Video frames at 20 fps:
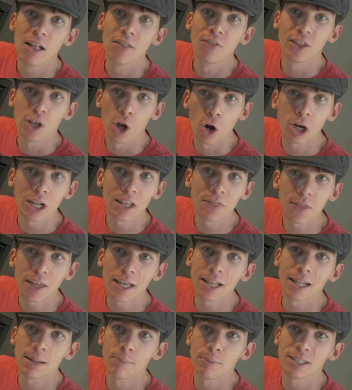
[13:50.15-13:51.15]
The only
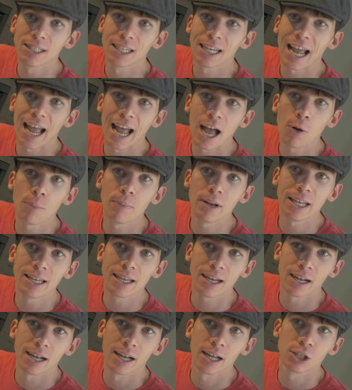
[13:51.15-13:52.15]
thing limiting how many
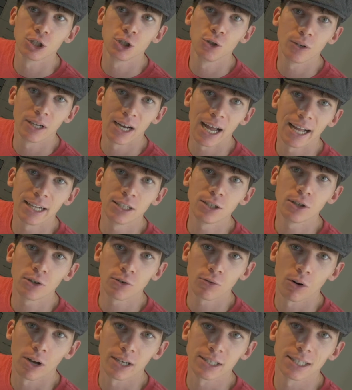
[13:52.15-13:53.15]
cards you can add to the
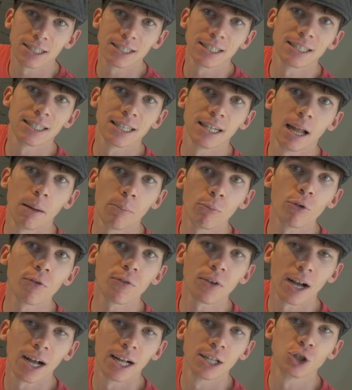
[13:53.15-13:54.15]
crisis is the number
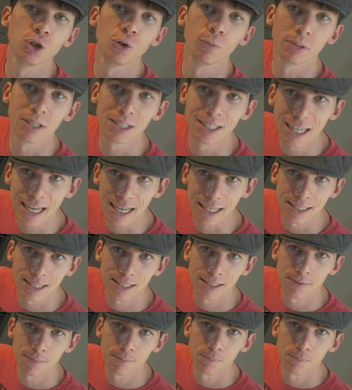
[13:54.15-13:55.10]
of cards you possess.